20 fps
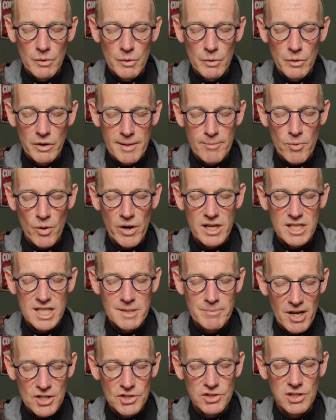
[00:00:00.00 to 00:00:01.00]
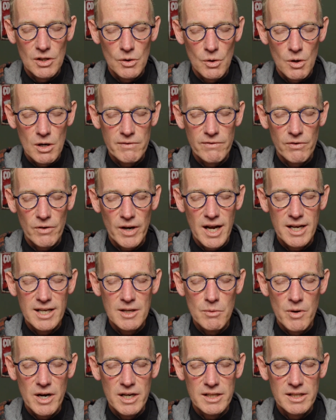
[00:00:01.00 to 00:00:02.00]
I want to pray especially, Lord, for
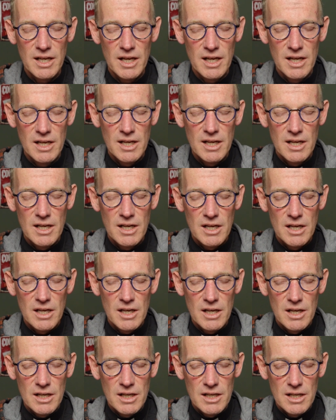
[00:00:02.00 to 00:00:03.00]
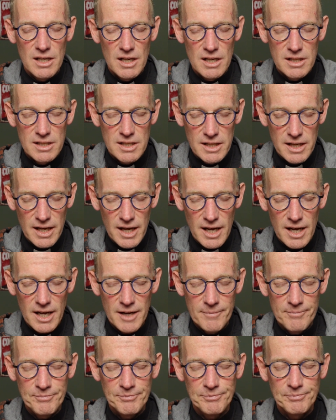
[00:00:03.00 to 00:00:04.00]
anyone
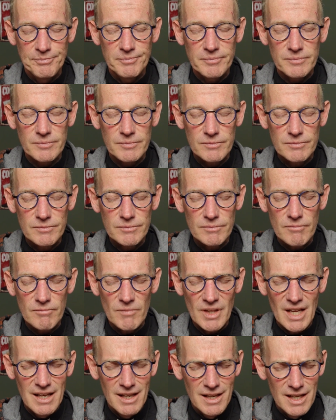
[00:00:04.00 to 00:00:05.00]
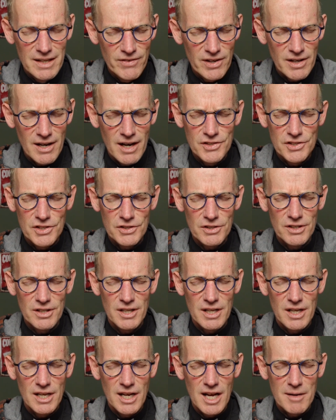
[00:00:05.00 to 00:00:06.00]
today living
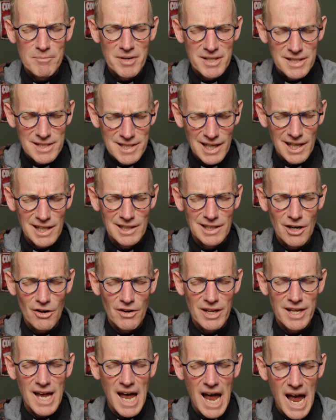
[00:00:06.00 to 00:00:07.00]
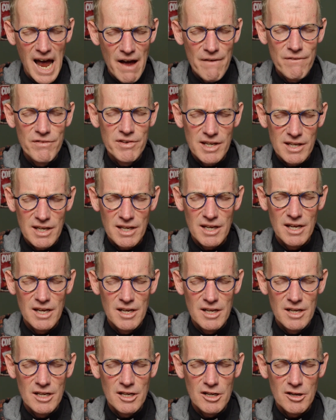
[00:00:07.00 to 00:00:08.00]
under a particularly heavy
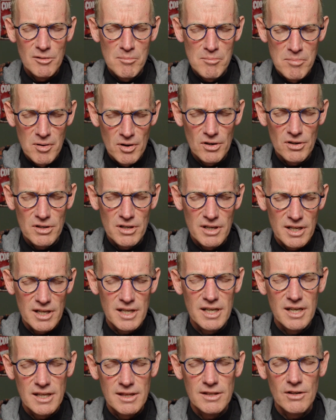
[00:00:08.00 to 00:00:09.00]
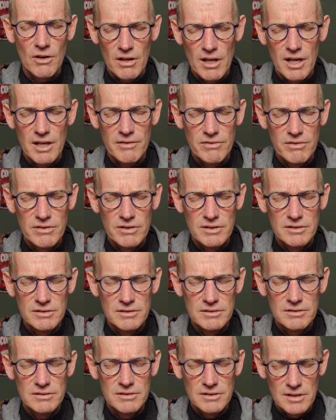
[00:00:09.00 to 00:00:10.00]
burden in their life.
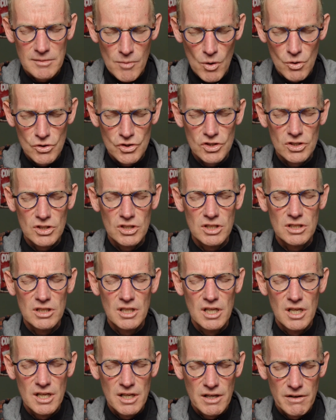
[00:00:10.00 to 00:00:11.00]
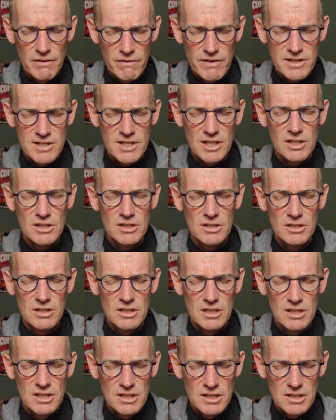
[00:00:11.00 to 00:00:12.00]
Emotional,
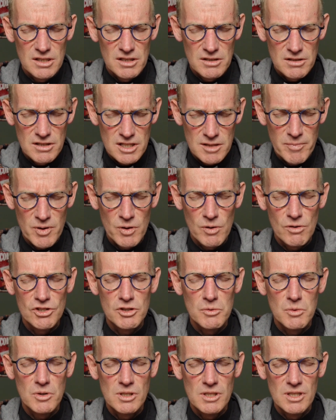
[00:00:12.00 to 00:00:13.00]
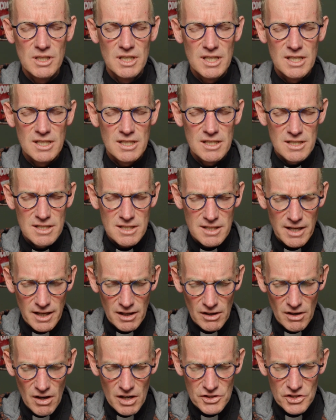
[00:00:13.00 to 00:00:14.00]
physical, spiritual,
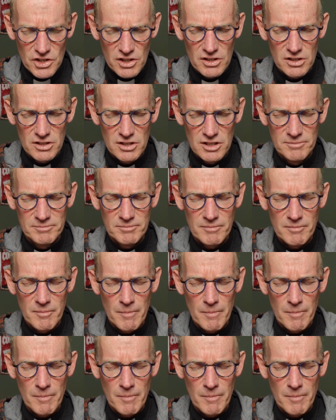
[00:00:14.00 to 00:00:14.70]
psychological.